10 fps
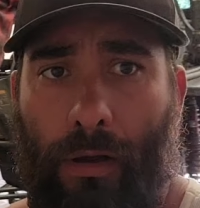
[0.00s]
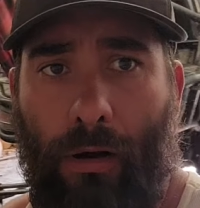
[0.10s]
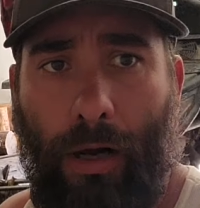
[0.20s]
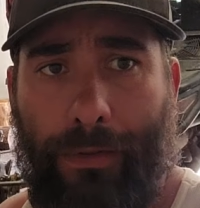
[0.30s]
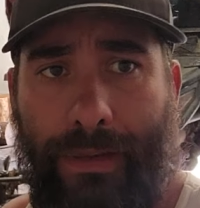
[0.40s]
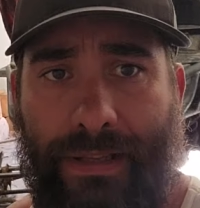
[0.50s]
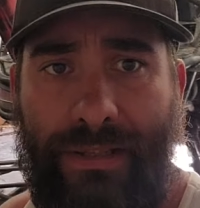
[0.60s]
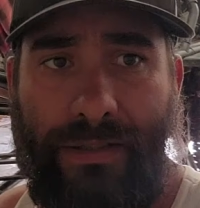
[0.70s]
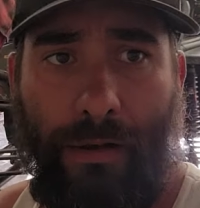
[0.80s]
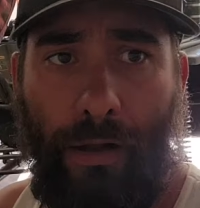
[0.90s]
on
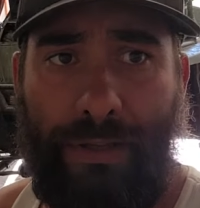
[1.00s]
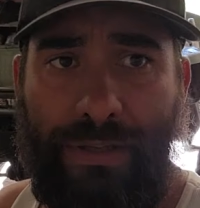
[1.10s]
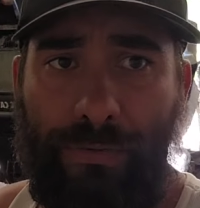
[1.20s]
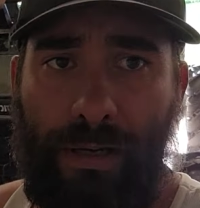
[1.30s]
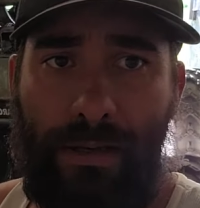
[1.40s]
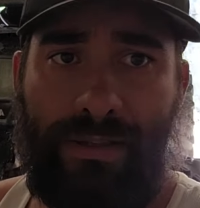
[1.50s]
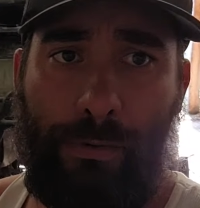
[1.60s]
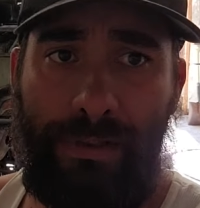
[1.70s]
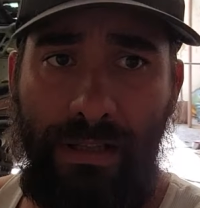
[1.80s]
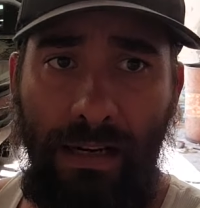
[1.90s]
this rig.
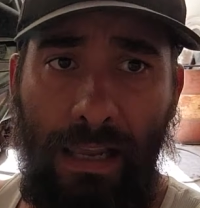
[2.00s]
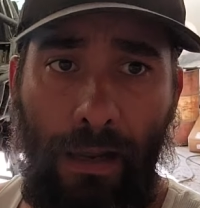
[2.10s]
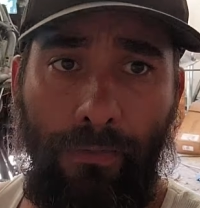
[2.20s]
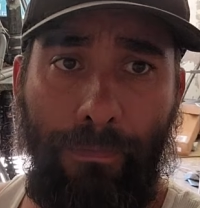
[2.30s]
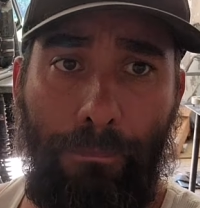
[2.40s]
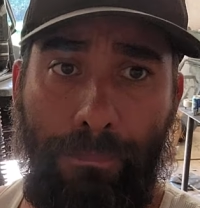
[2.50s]
So it's going to have